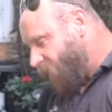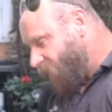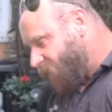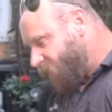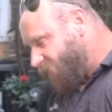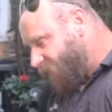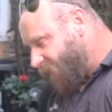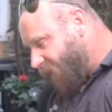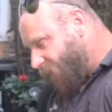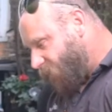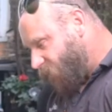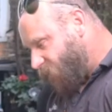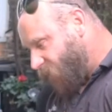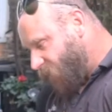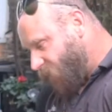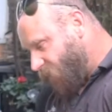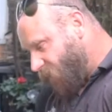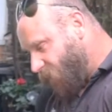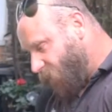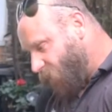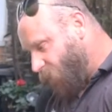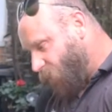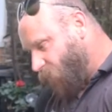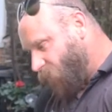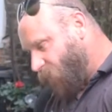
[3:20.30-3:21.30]
down to the
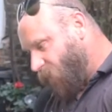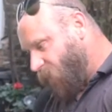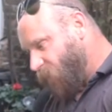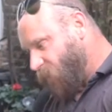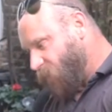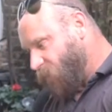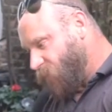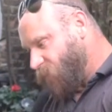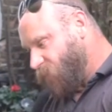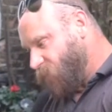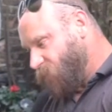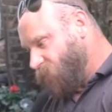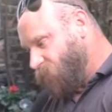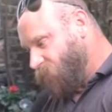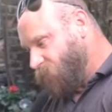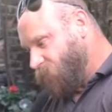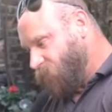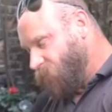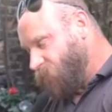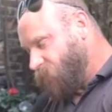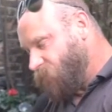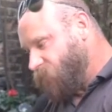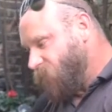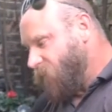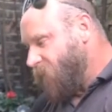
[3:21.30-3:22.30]
new growth,
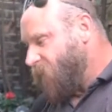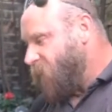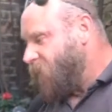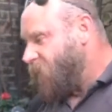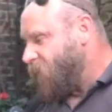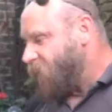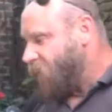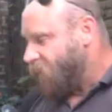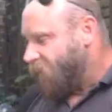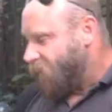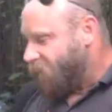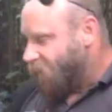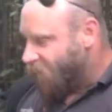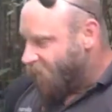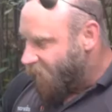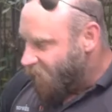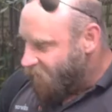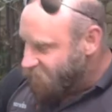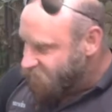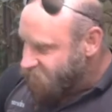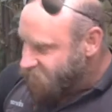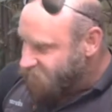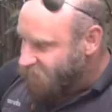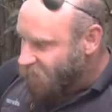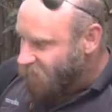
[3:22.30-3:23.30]

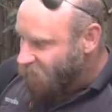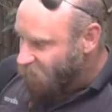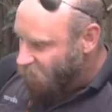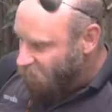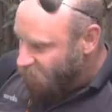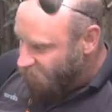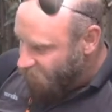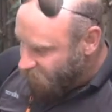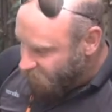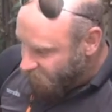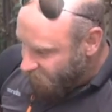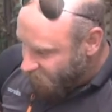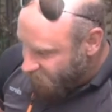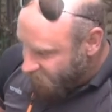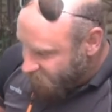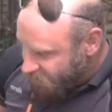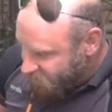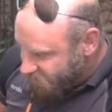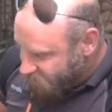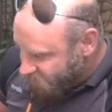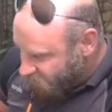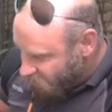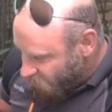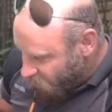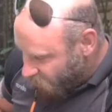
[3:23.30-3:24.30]
and so on and
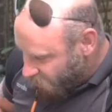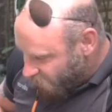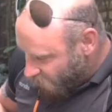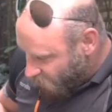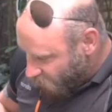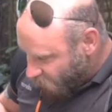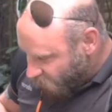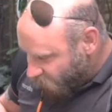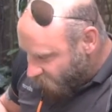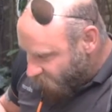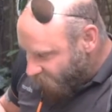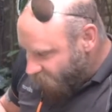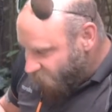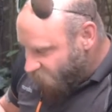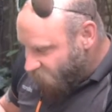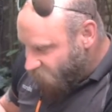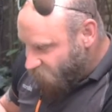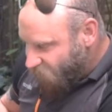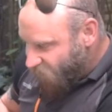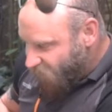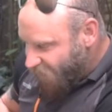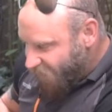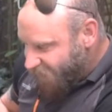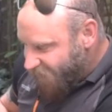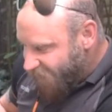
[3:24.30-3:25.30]
so forth. If you
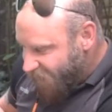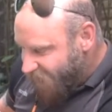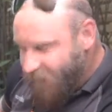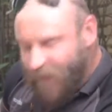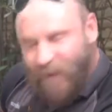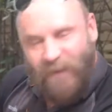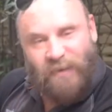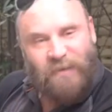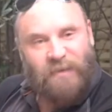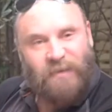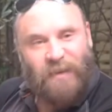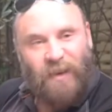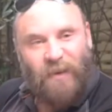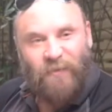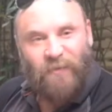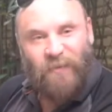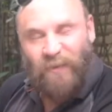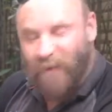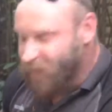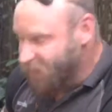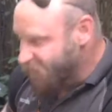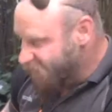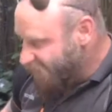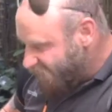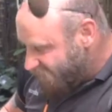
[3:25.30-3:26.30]
find any stuff
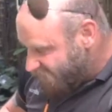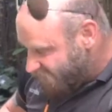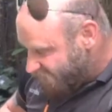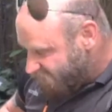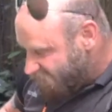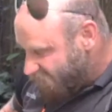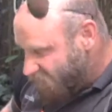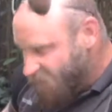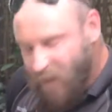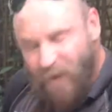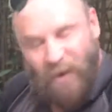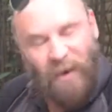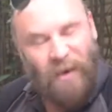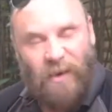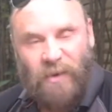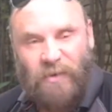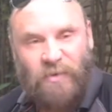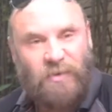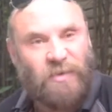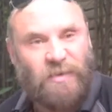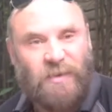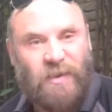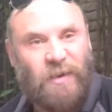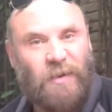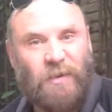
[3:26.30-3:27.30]
like this,
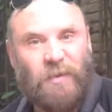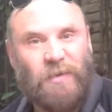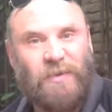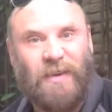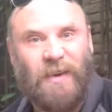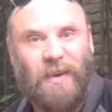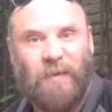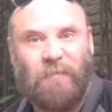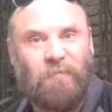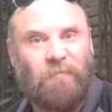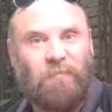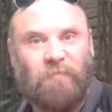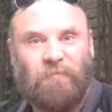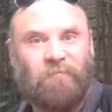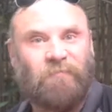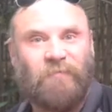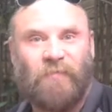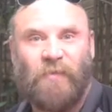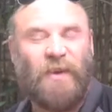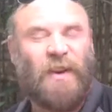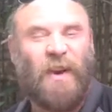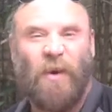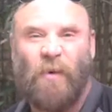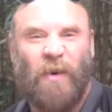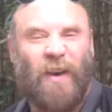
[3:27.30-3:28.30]
just lose it.
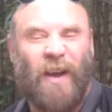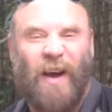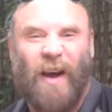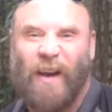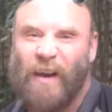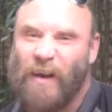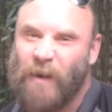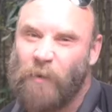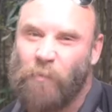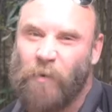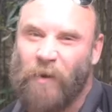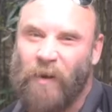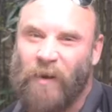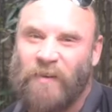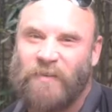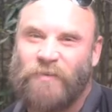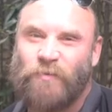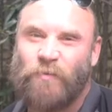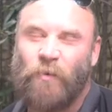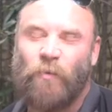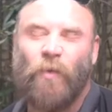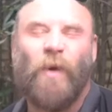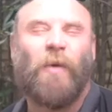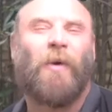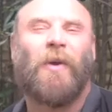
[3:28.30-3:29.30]
We don't want ugly plants,
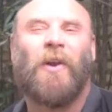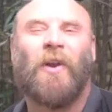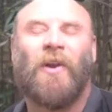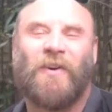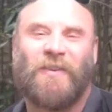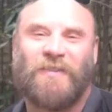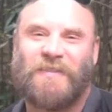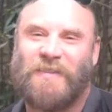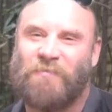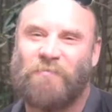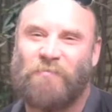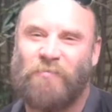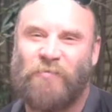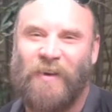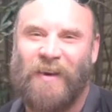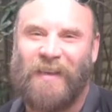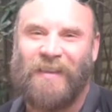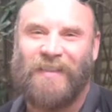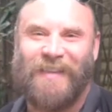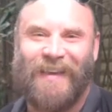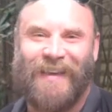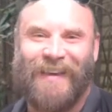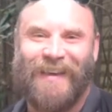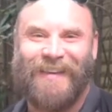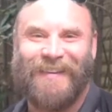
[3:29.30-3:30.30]
we want lots of pretty
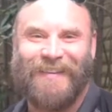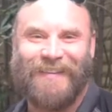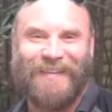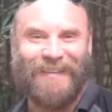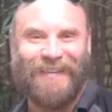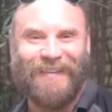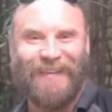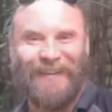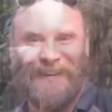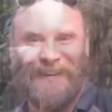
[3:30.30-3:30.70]
things.